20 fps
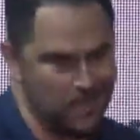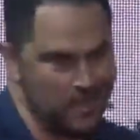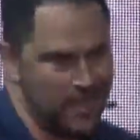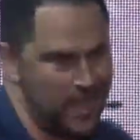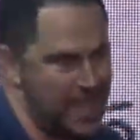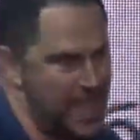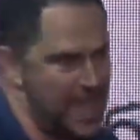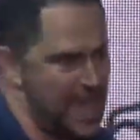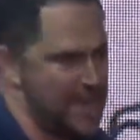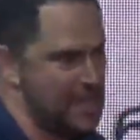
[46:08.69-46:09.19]

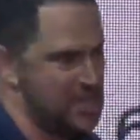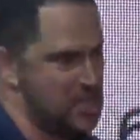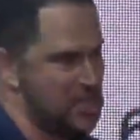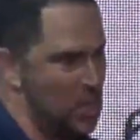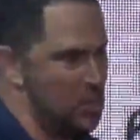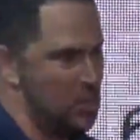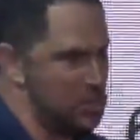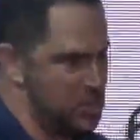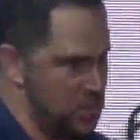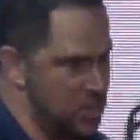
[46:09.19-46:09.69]
okay, and you
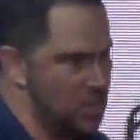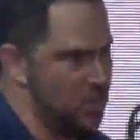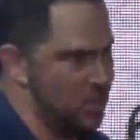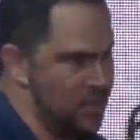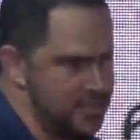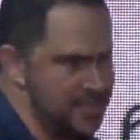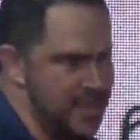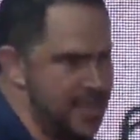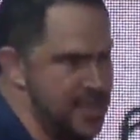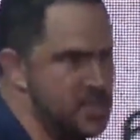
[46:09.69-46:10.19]
sold
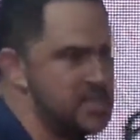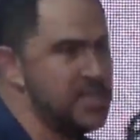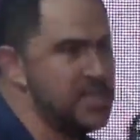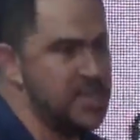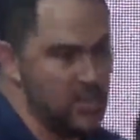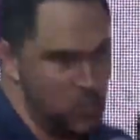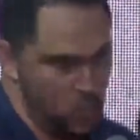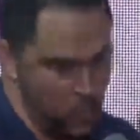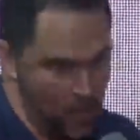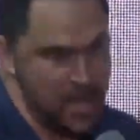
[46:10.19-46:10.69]
securities and you
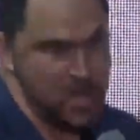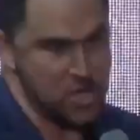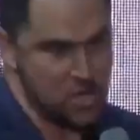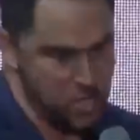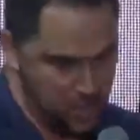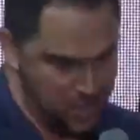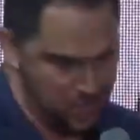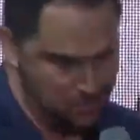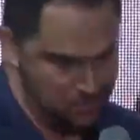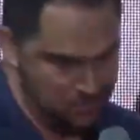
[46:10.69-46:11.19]
didn't
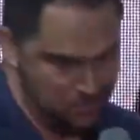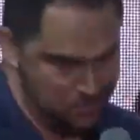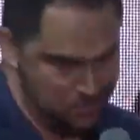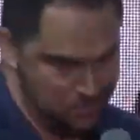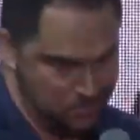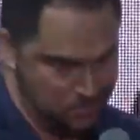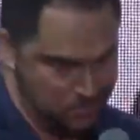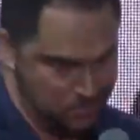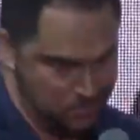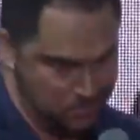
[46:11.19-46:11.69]
register.
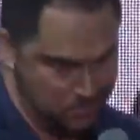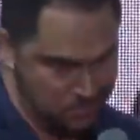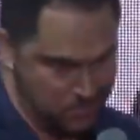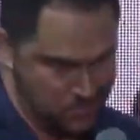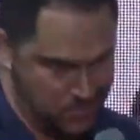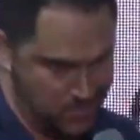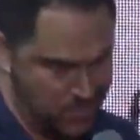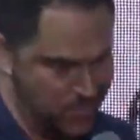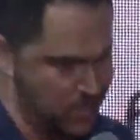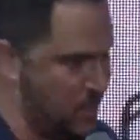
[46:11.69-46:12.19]

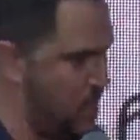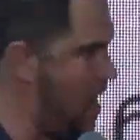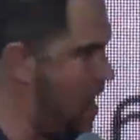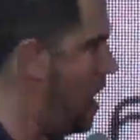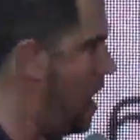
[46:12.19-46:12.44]
Okay?